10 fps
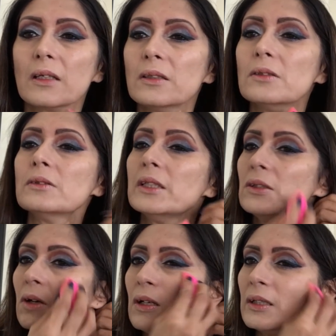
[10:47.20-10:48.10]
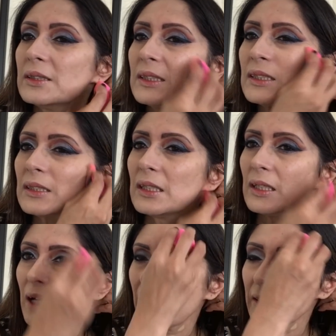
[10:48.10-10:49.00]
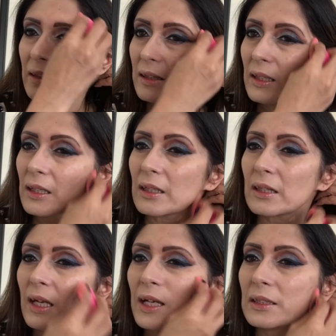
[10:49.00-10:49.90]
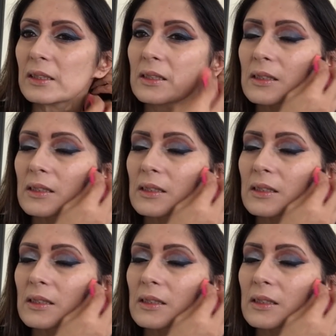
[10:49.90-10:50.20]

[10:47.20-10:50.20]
know, in all honesty, I think that